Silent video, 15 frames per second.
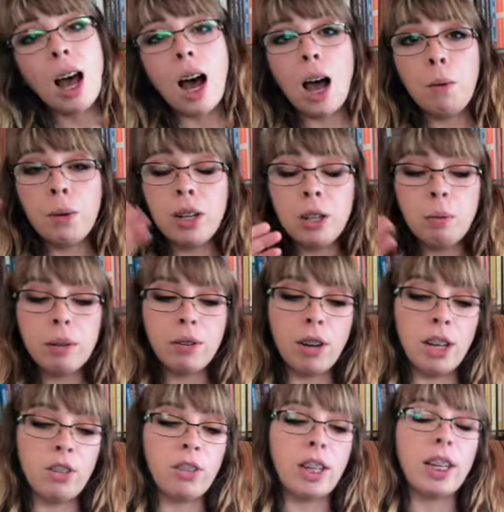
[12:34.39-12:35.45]
I went a little bit
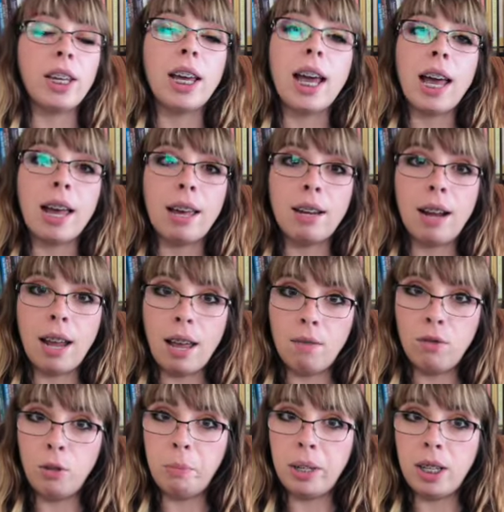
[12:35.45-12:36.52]
crazy and I
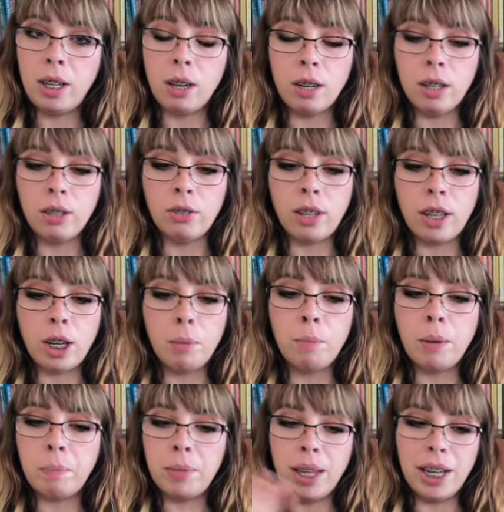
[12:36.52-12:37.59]
have too many arcs and
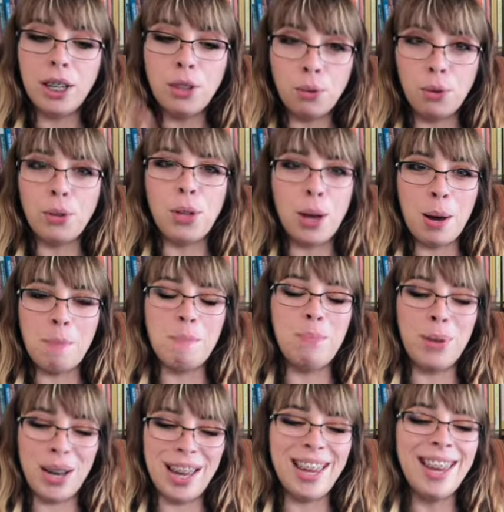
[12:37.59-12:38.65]
I'm getting through them,
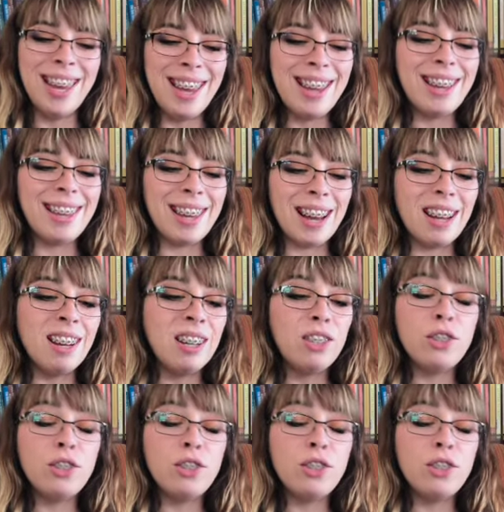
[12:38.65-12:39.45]
but yeah.